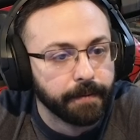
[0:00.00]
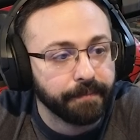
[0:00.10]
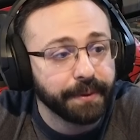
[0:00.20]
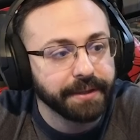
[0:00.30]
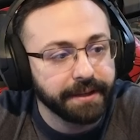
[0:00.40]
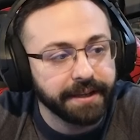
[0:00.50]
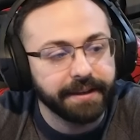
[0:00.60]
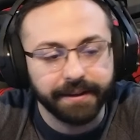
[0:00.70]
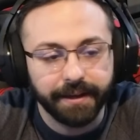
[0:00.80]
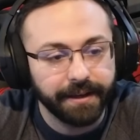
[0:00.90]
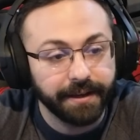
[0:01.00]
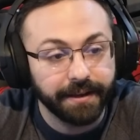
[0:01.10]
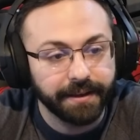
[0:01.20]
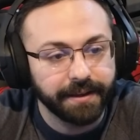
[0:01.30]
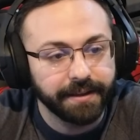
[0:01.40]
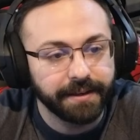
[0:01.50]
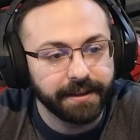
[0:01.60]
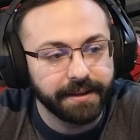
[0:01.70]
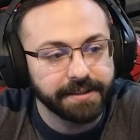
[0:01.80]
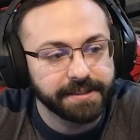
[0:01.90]
But like,
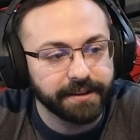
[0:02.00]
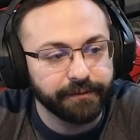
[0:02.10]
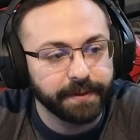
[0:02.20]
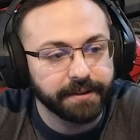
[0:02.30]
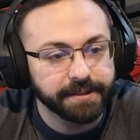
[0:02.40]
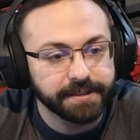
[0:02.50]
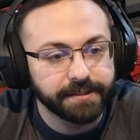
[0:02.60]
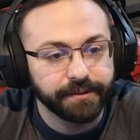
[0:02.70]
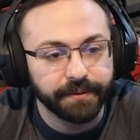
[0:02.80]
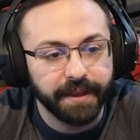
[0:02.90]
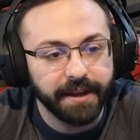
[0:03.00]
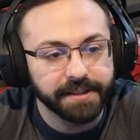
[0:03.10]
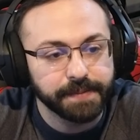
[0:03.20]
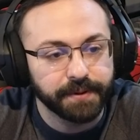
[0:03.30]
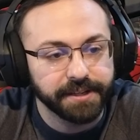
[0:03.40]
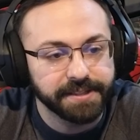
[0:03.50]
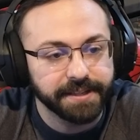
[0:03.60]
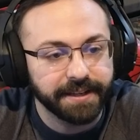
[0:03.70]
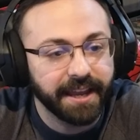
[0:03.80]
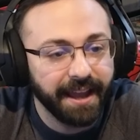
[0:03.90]
it is tough because doing that is pretty
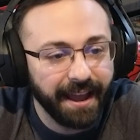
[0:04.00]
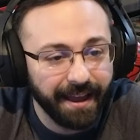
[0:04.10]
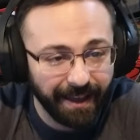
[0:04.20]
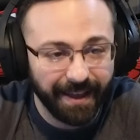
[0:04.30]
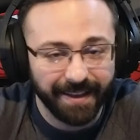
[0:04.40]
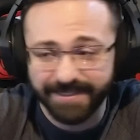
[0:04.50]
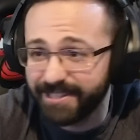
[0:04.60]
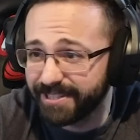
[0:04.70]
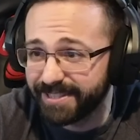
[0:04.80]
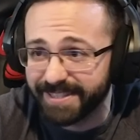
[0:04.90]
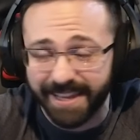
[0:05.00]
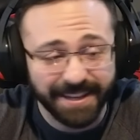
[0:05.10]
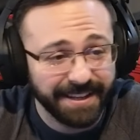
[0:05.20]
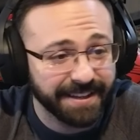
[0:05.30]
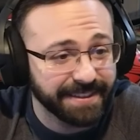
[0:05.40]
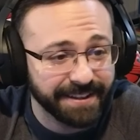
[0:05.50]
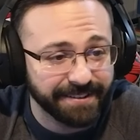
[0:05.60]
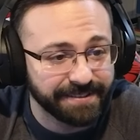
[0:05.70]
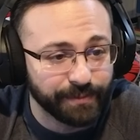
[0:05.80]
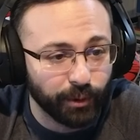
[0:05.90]
sick. Just sliding in there
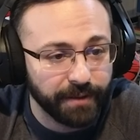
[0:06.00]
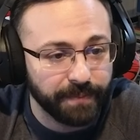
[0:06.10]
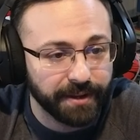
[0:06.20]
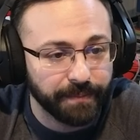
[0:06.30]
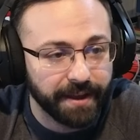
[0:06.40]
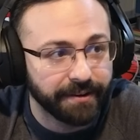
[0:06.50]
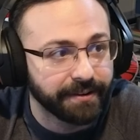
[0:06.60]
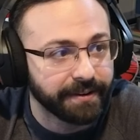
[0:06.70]
and wiping them out.